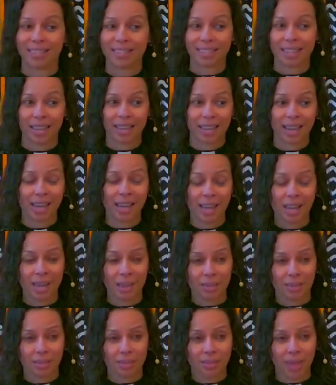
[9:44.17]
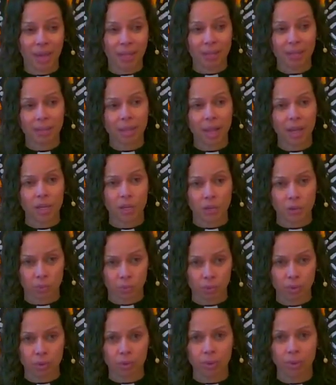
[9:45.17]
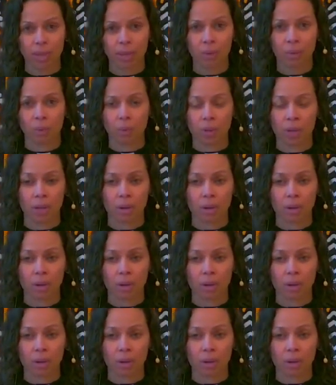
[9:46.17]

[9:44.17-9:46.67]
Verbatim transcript: And it's just like, that's not true.